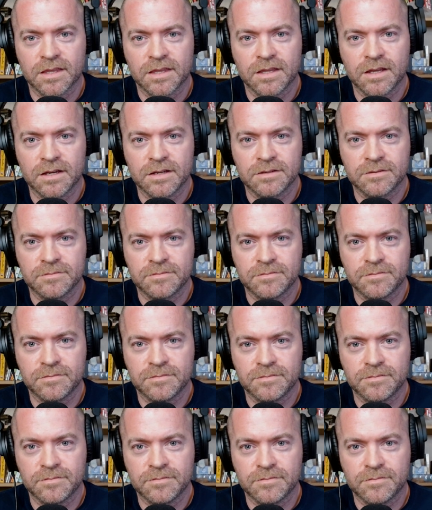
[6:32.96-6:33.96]
Not
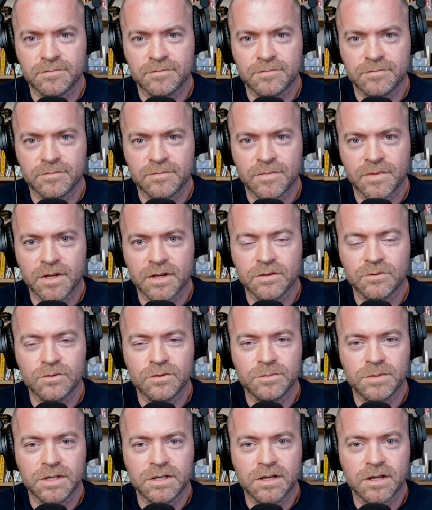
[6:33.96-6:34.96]
thy
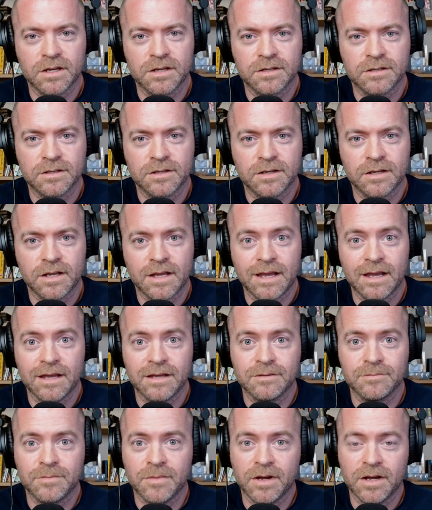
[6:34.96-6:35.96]
will be done
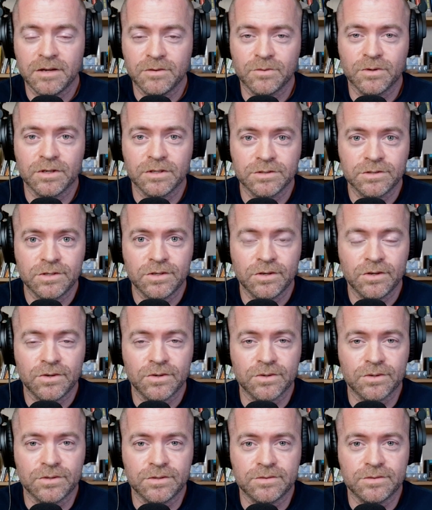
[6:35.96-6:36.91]
and my will too.